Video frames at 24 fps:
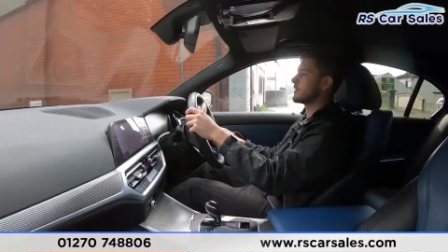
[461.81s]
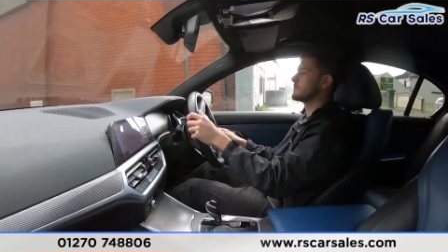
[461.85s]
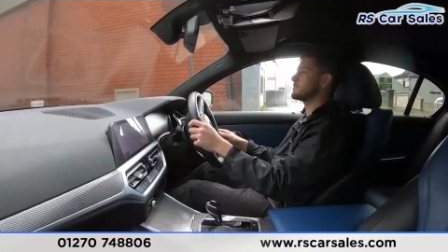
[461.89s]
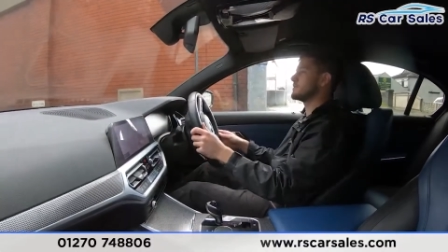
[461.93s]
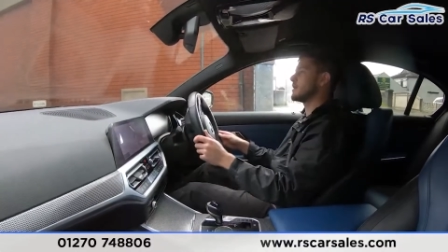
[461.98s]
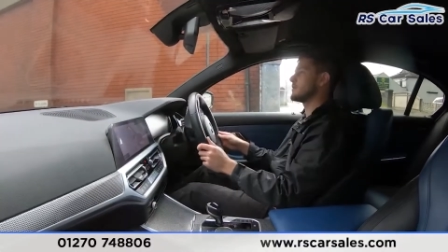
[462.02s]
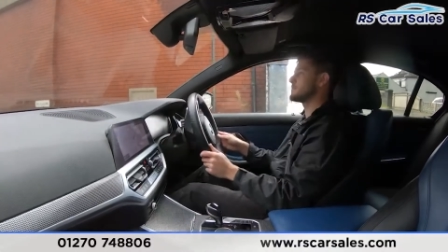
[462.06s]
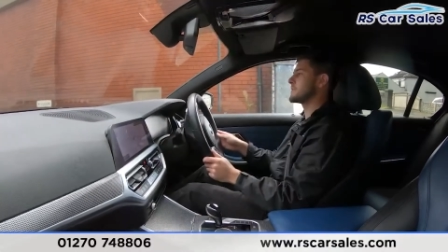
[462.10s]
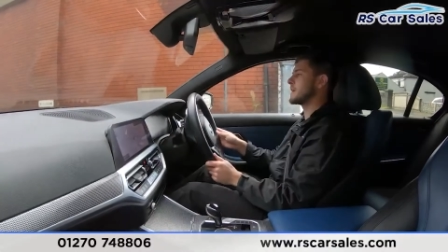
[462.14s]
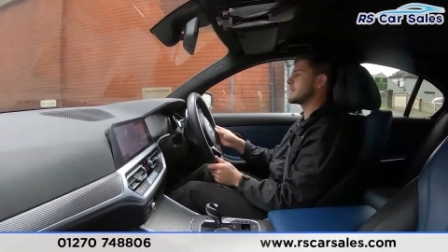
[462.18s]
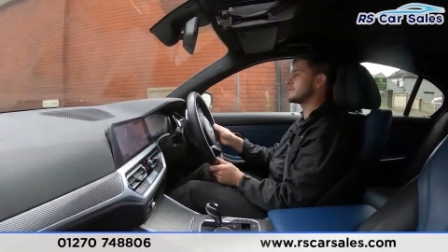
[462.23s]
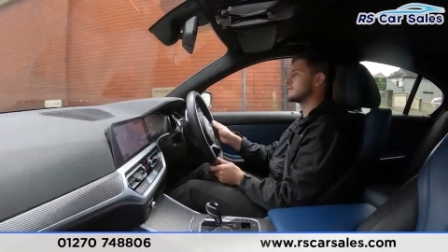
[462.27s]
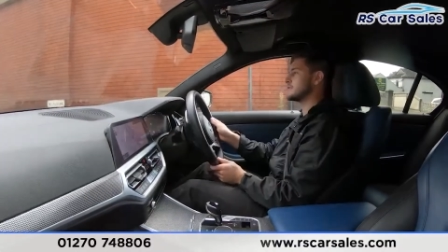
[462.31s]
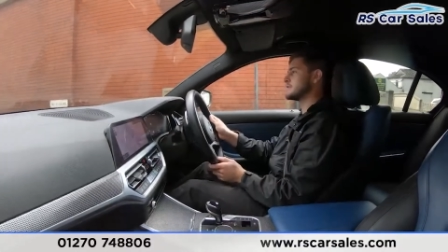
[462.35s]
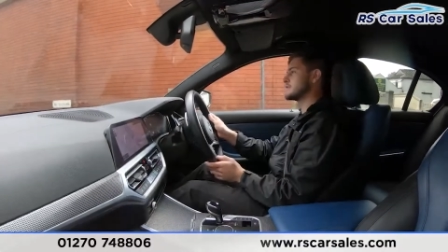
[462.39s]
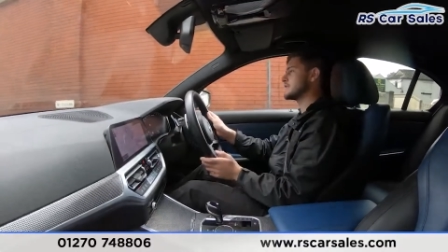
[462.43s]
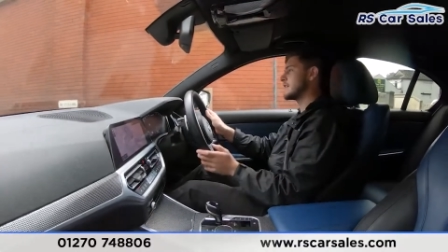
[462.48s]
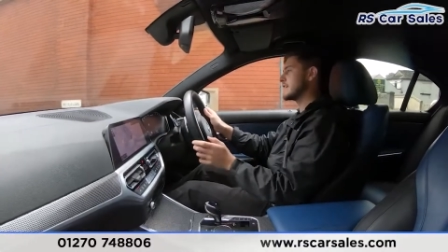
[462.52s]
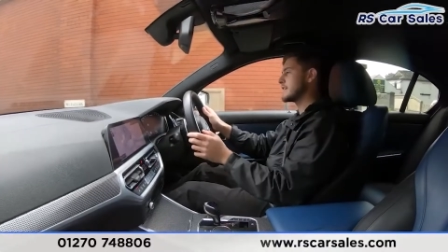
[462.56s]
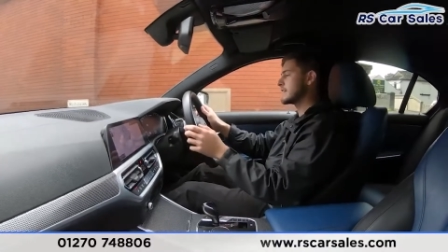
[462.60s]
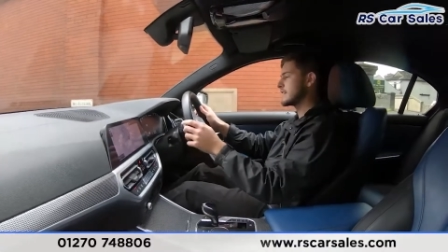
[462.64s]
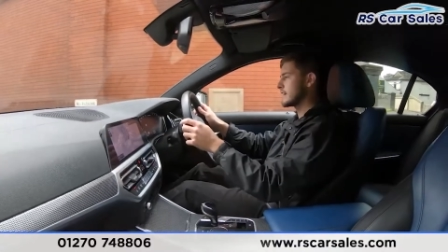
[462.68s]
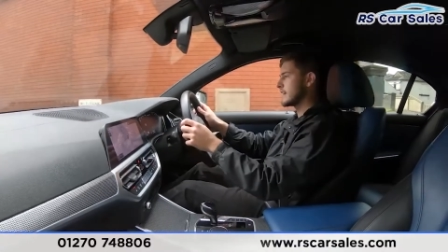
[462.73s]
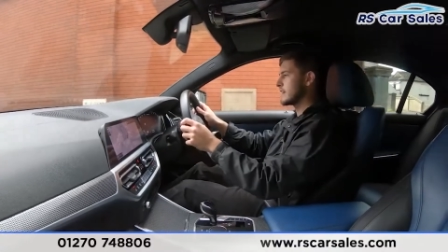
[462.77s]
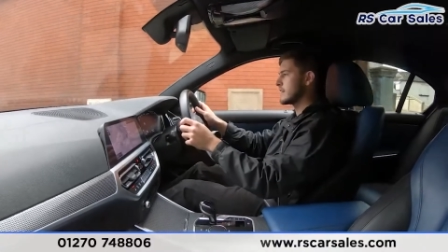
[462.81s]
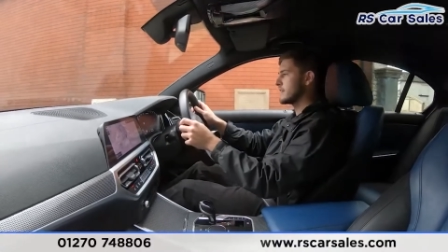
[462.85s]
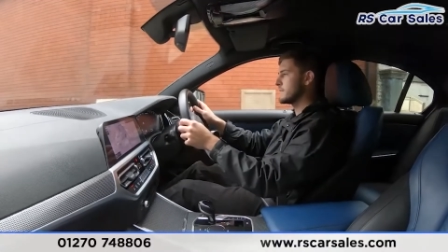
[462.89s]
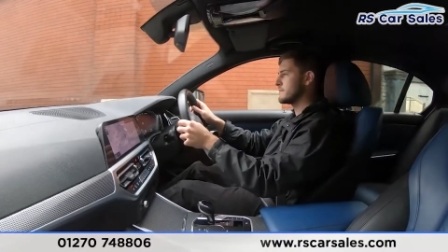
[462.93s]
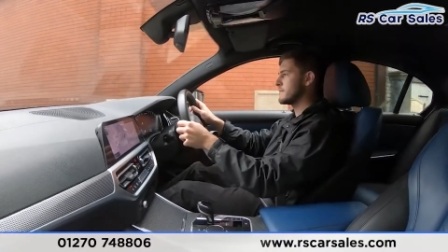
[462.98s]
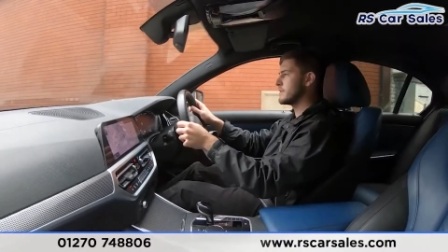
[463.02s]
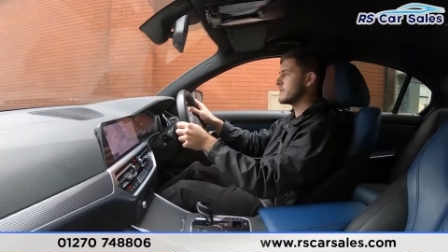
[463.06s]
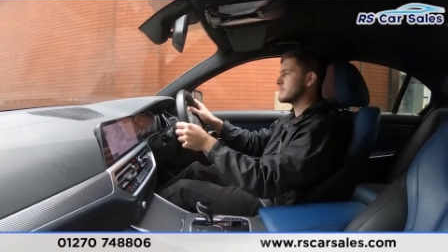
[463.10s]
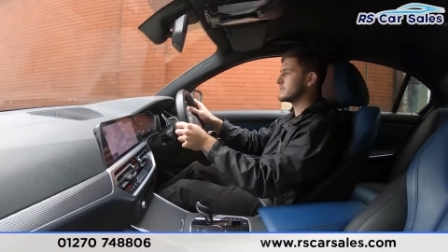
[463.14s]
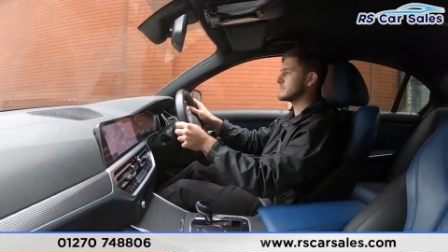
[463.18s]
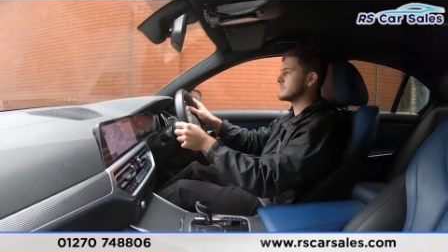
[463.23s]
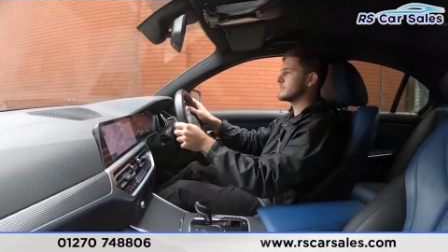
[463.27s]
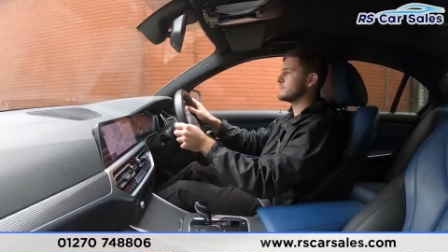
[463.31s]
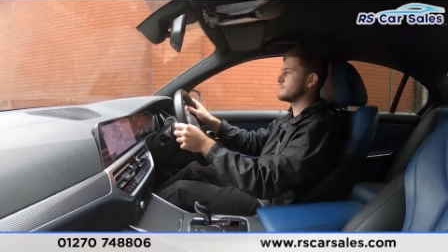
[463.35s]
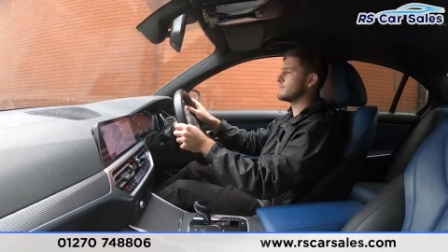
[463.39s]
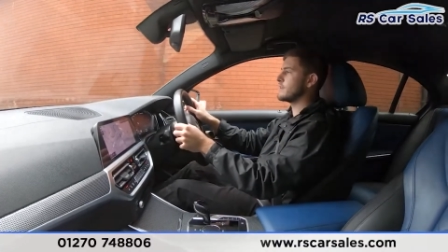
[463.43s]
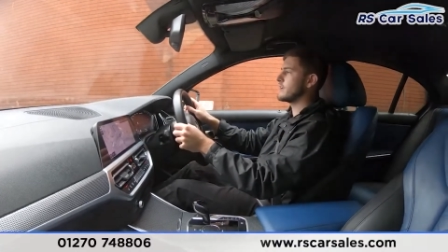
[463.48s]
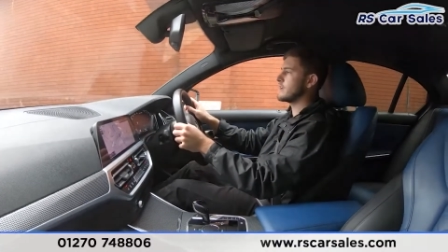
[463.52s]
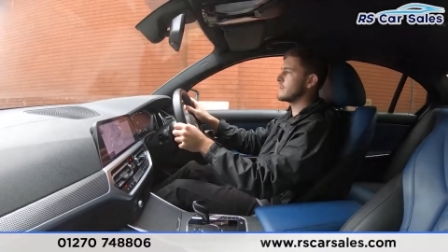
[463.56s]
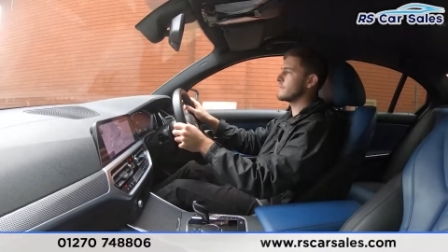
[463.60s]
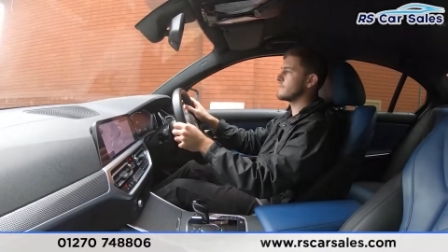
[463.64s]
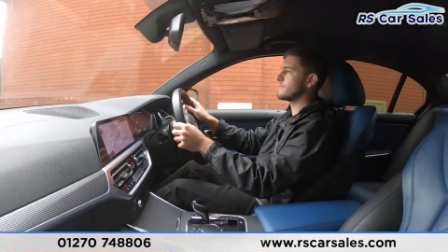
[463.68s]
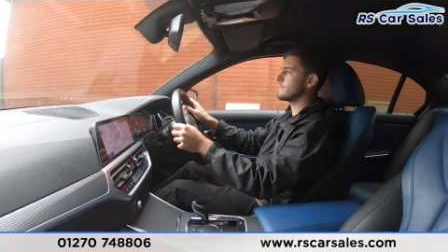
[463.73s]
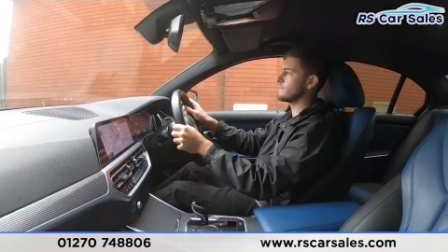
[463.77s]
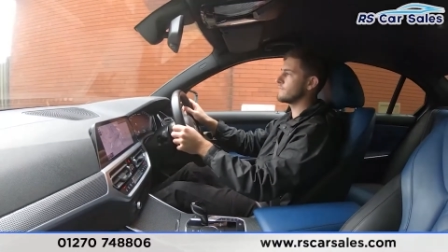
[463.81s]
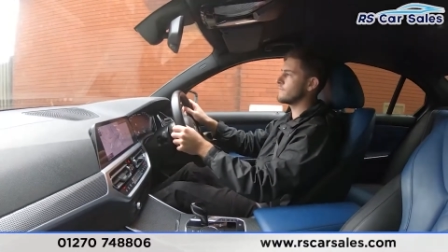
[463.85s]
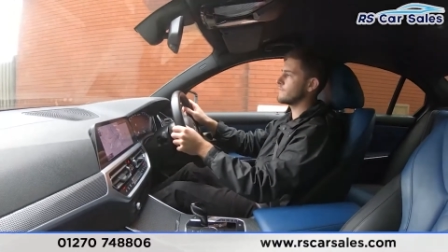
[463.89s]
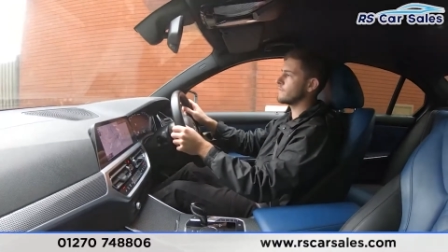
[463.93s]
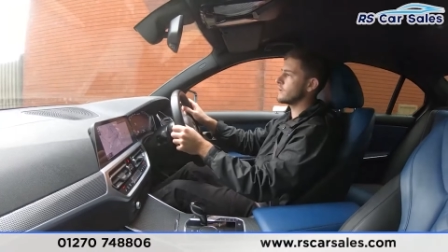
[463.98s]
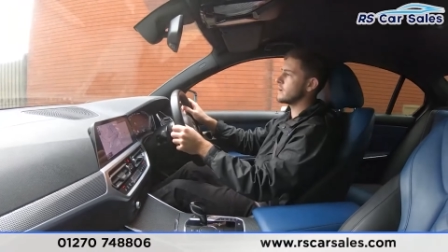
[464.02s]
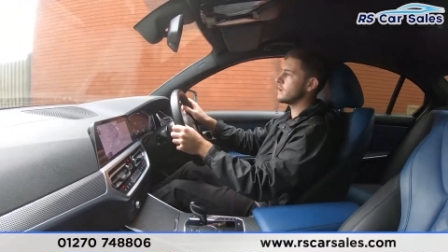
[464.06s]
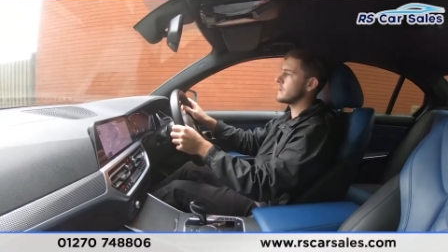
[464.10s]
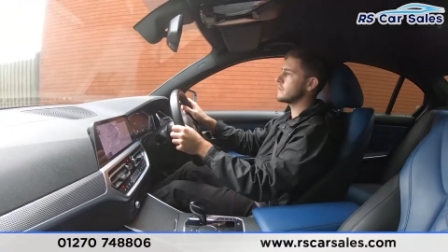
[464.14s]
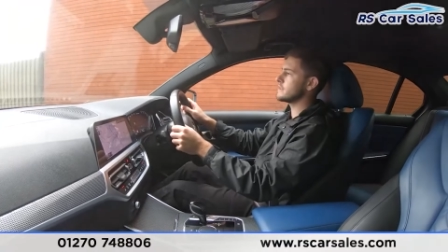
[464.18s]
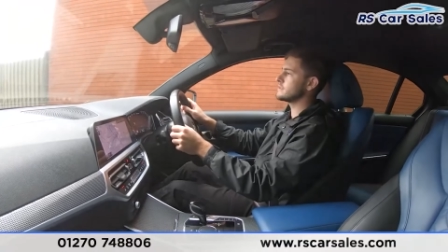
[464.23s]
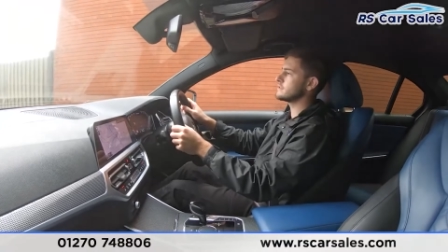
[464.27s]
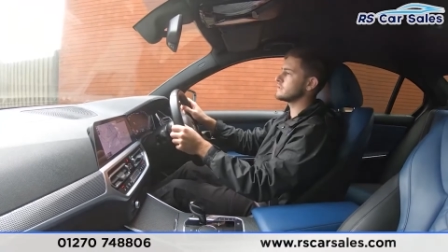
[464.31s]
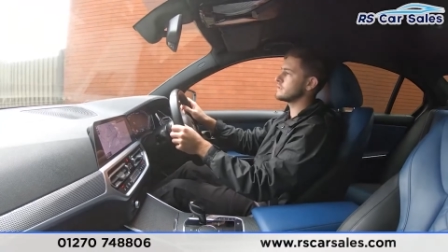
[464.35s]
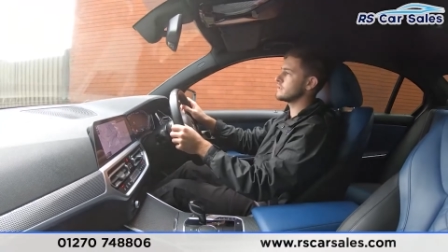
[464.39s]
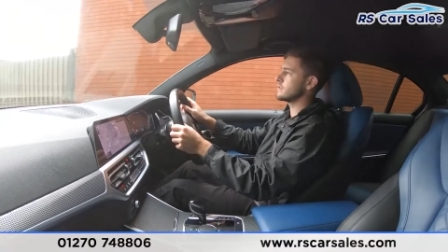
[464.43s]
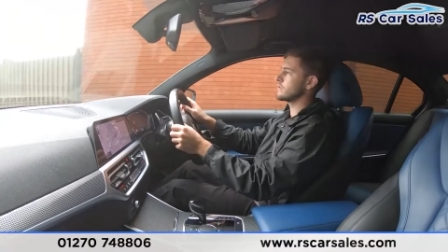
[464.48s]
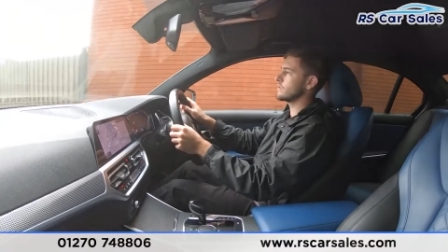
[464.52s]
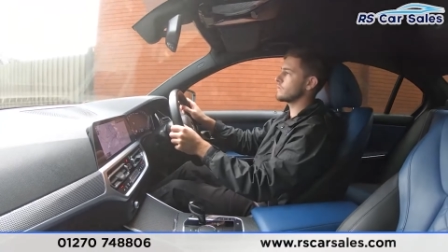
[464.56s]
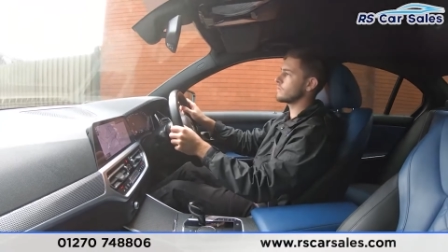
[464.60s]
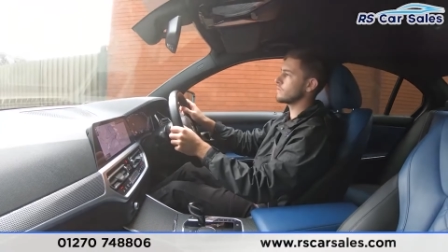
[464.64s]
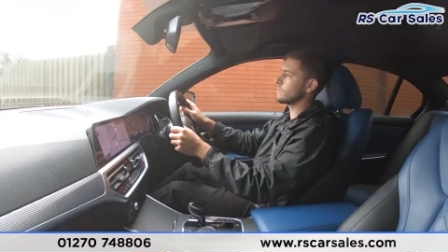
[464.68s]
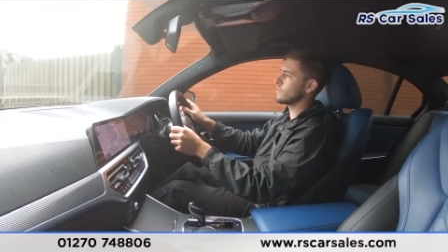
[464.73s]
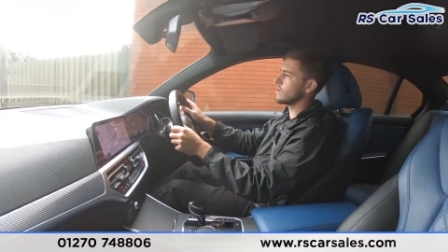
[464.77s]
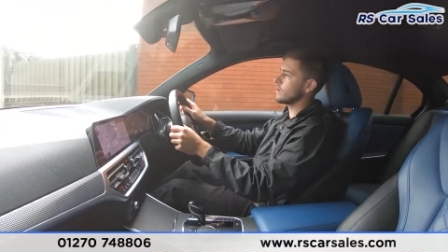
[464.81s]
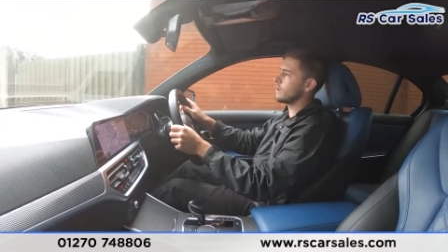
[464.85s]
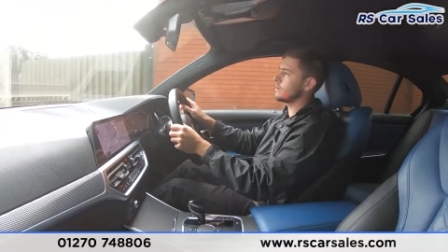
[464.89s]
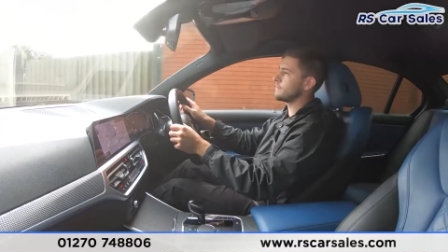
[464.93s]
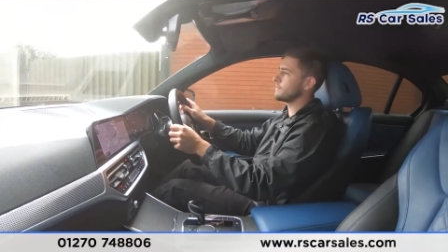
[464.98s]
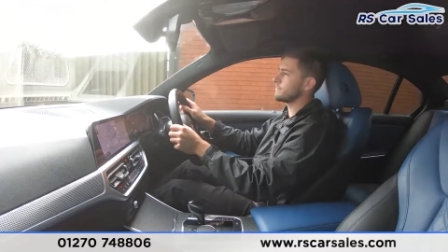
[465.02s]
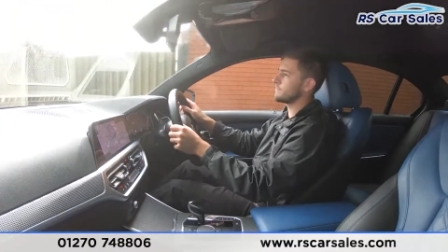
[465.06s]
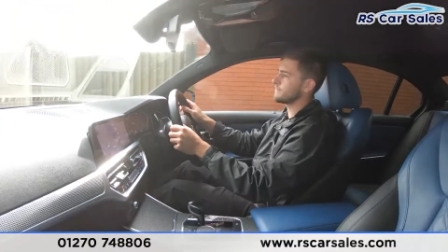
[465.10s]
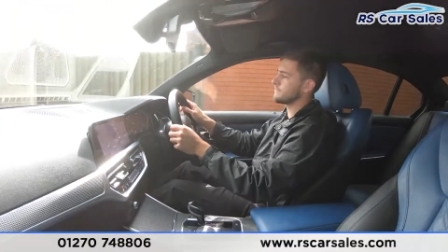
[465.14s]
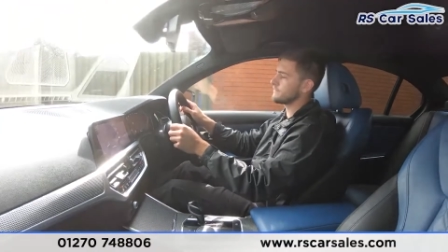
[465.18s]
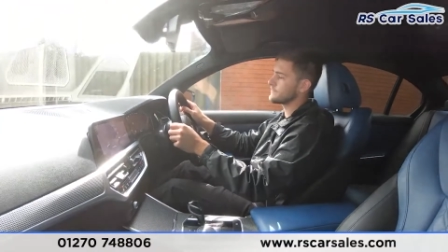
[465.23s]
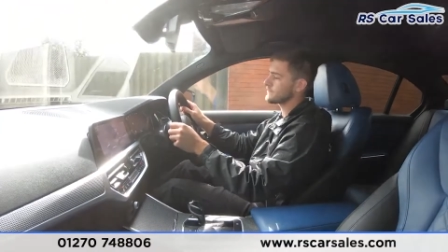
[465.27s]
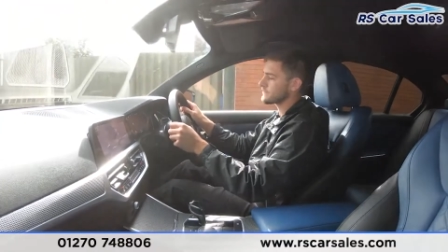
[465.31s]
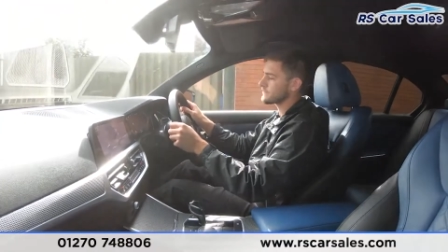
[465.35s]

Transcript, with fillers: I'm about to take an emergency brake from three to one,